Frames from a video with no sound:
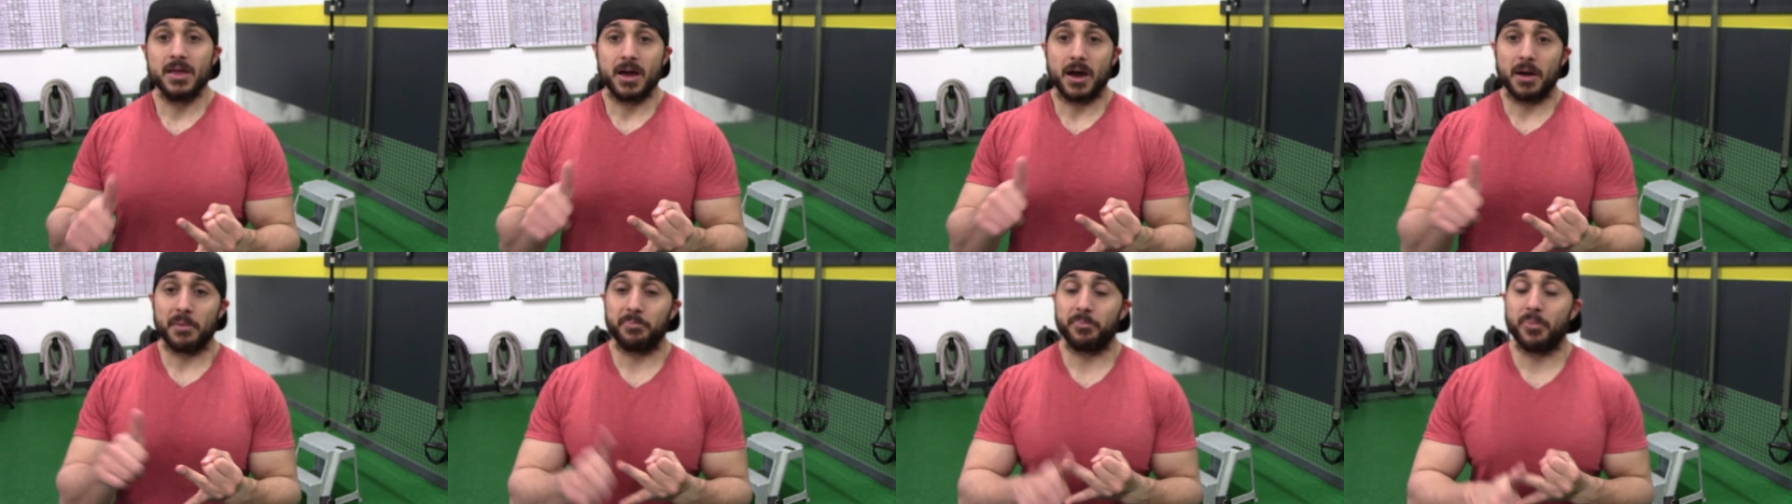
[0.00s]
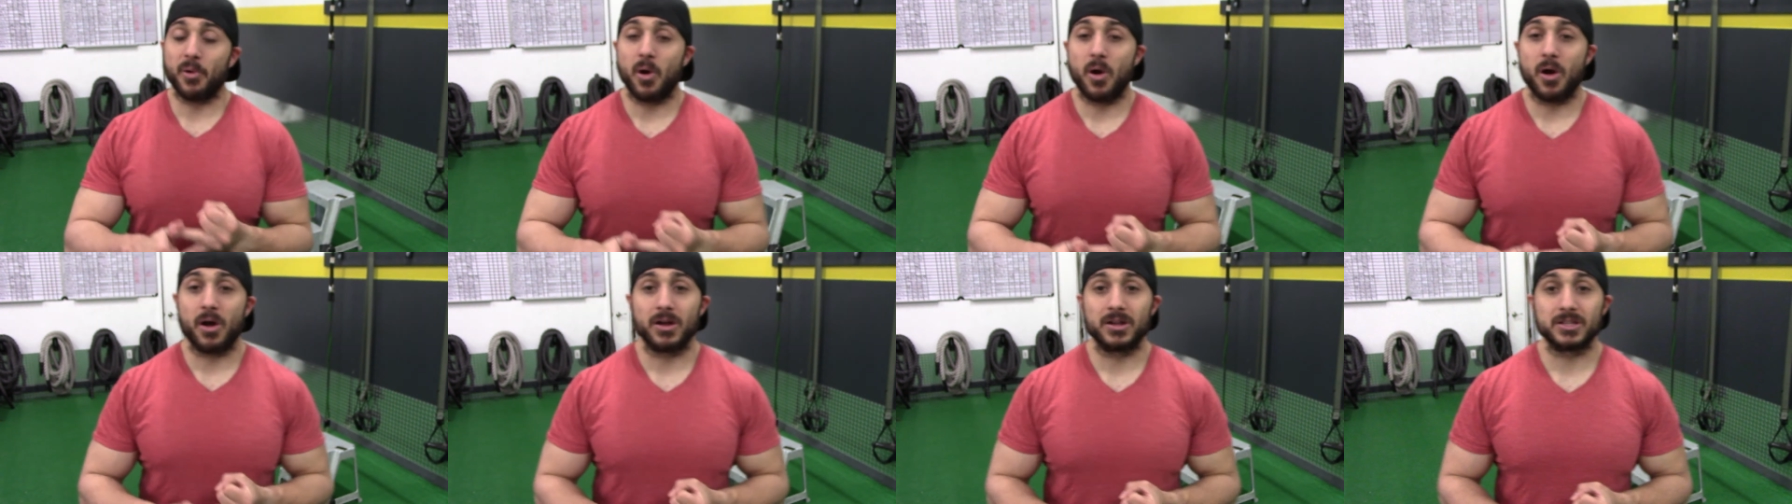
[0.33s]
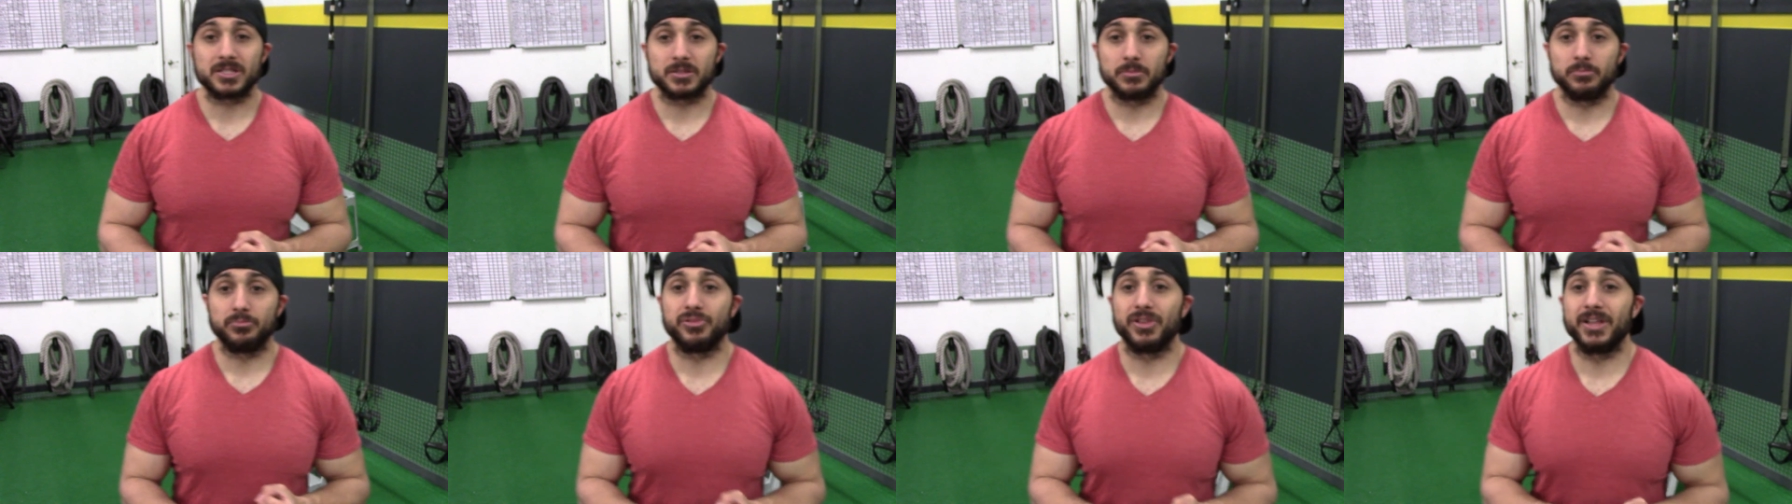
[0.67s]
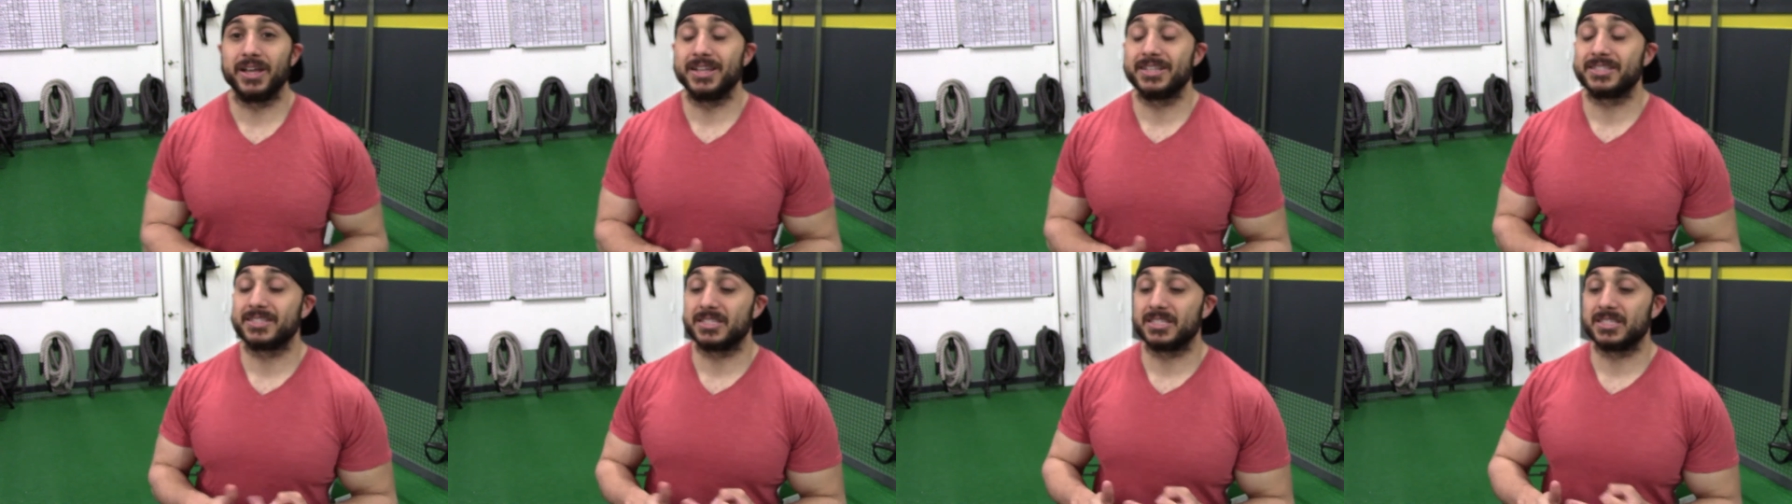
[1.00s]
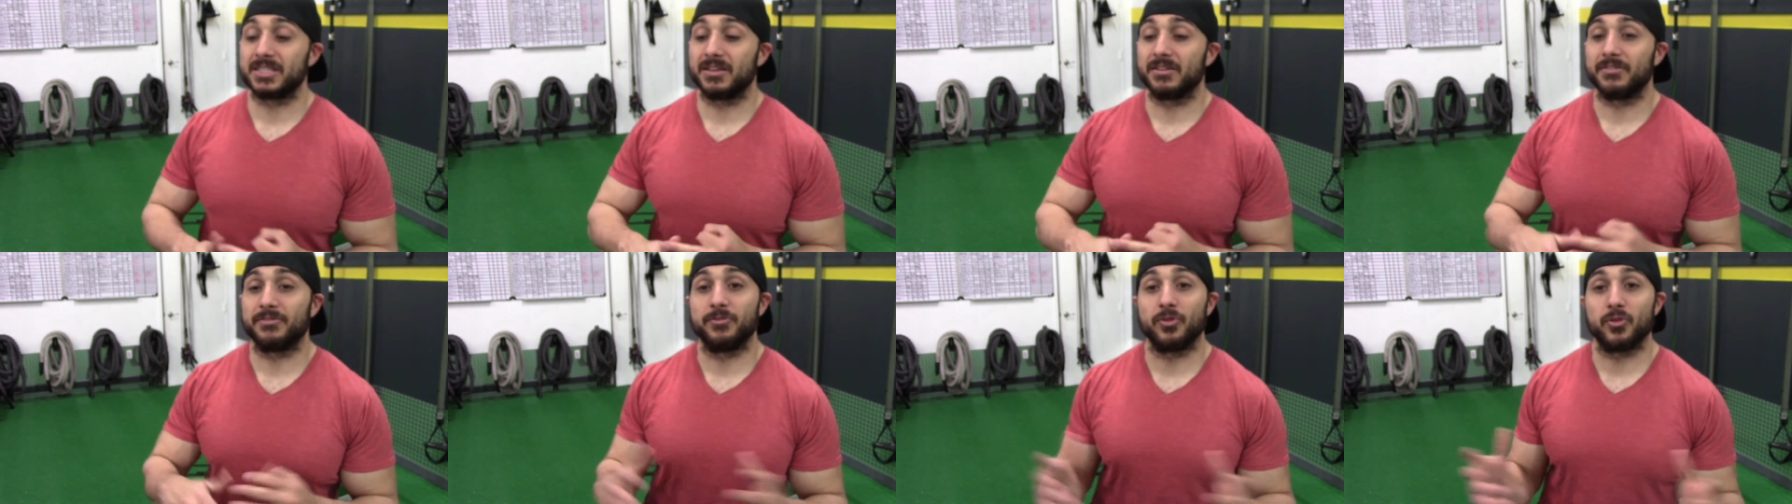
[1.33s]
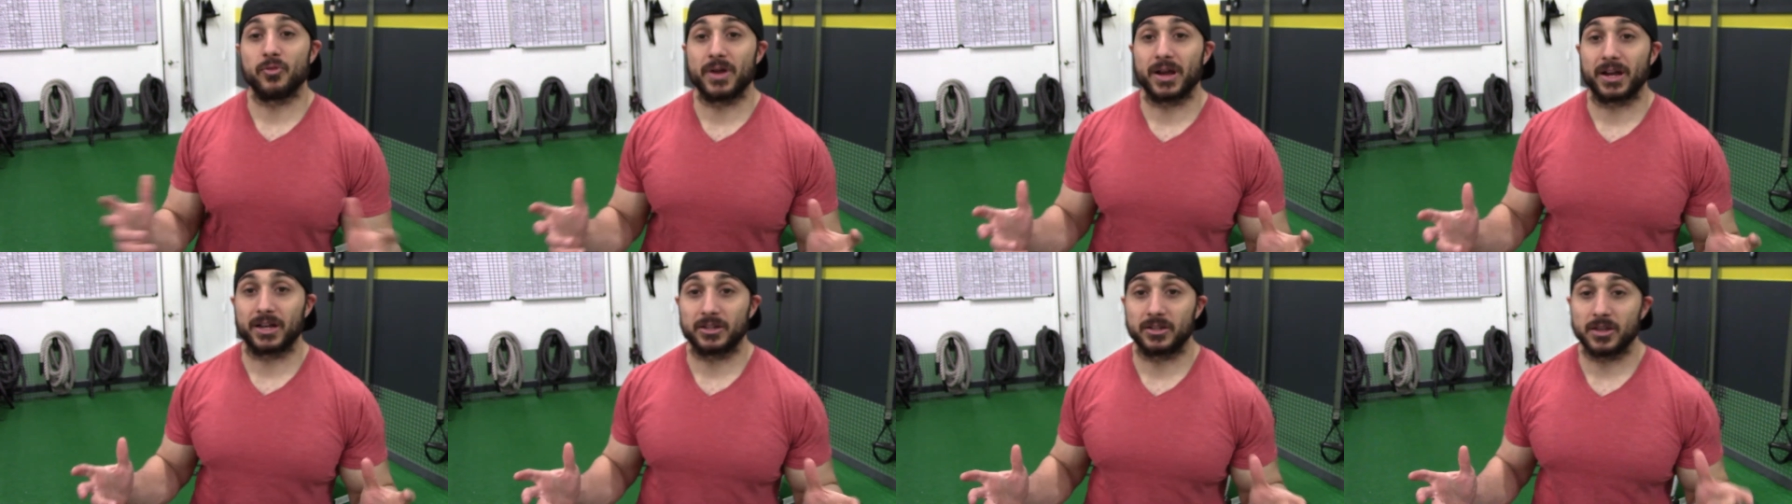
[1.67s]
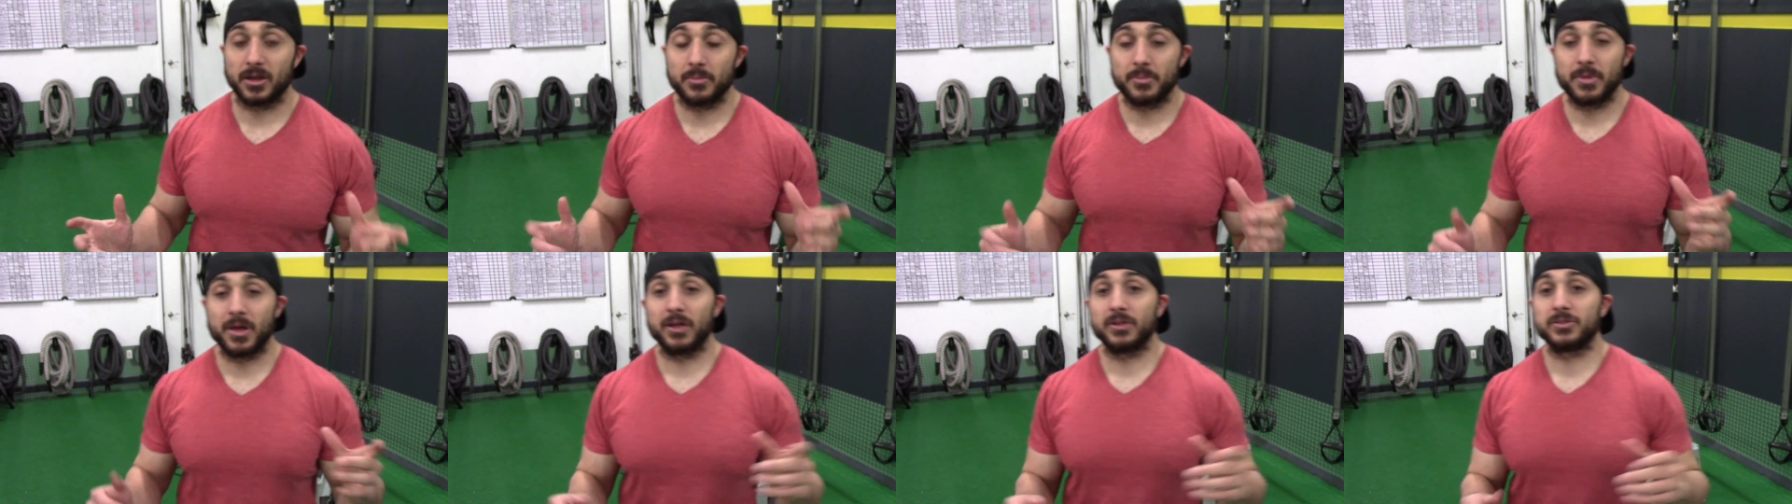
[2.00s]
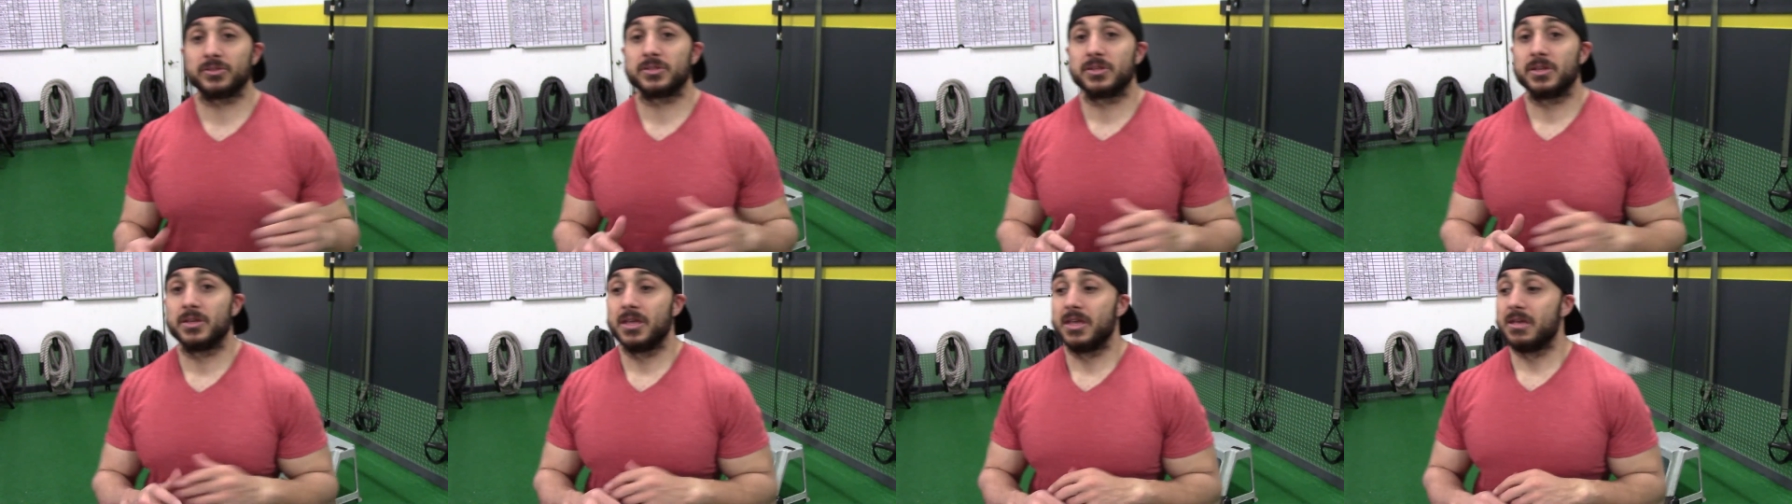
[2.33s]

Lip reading: a bar, and some plates, and a full rack of dumbbells.